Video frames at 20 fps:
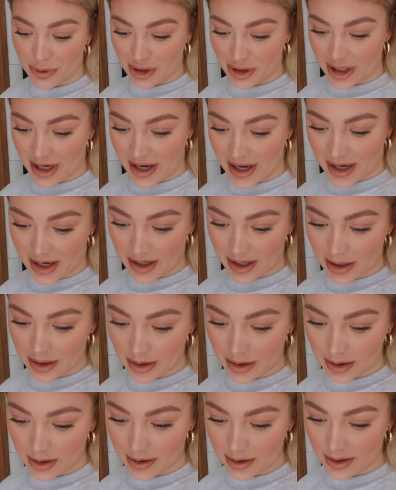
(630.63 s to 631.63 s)

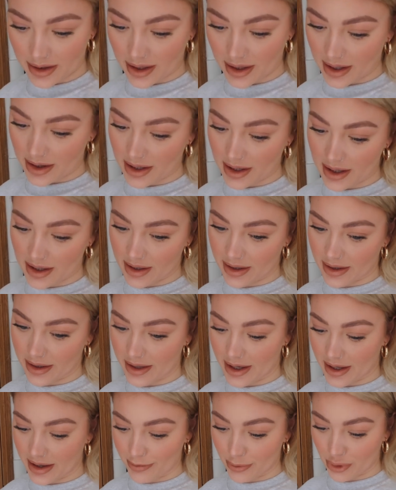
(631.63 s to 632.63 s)
machine and then
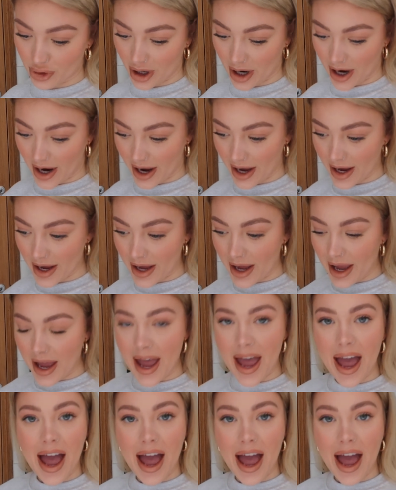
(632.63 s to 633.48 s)
let them dry.